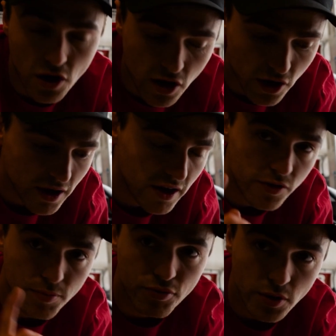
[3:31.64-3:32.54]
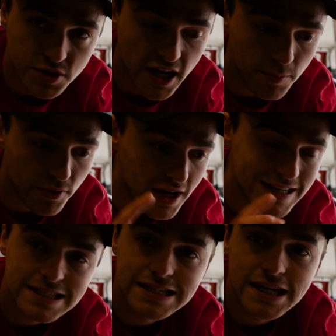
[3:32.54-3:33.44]
are the Pro Taper
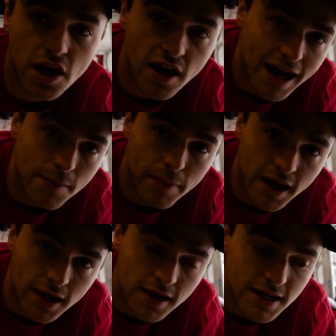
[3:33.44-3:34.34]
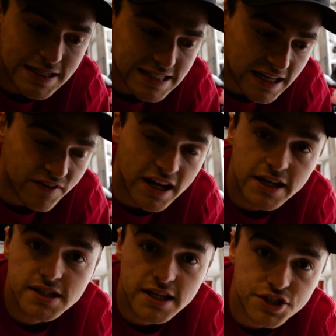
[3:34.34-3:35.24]
CR High Bend
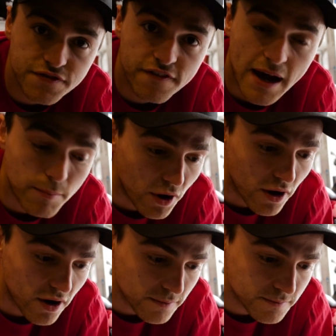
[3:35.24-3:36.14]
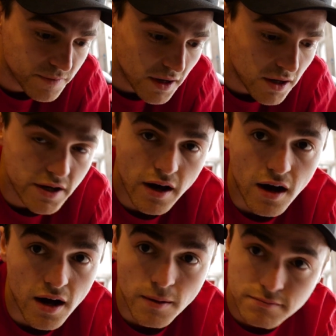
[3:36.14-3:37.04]
7/8 inch fat bar.
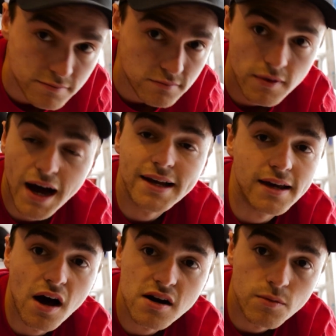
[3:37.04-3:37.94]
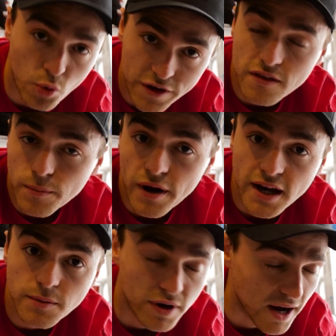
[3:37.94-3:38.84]
I got them with the
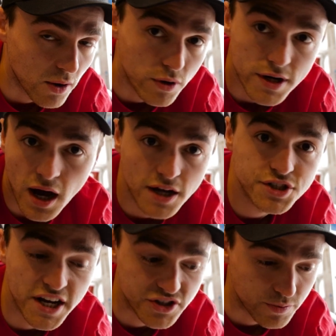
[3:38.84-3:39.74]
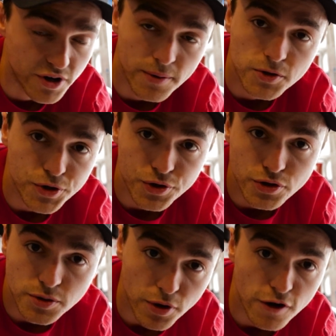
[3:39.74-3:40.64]
bike, but I would not change them. They're
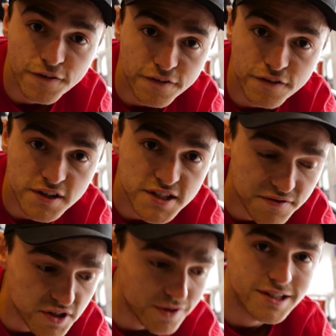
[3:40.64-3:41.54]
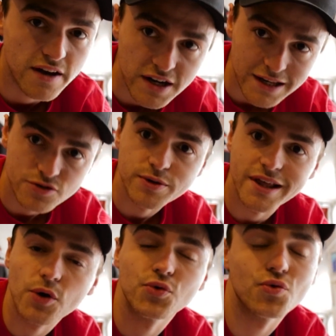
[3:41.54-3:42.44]
literally perfect for this MT07. It gives me
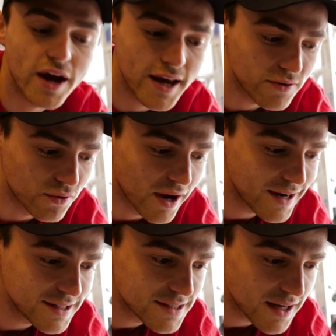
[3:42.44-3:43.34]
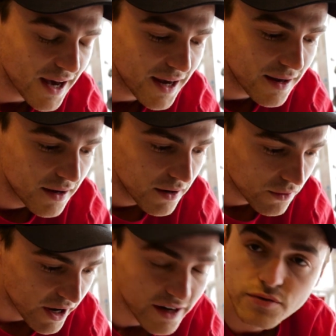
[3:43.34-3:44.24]
that right riding sight,
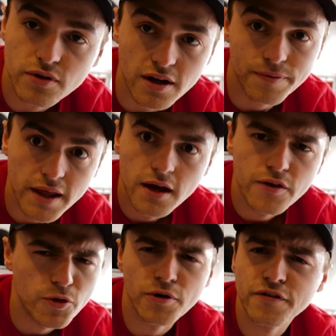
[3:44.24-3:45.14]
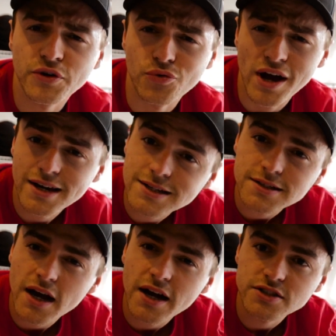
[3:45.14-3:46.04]
the perfect riding
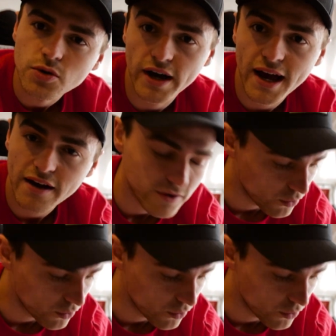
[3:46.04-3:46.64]
style. So I have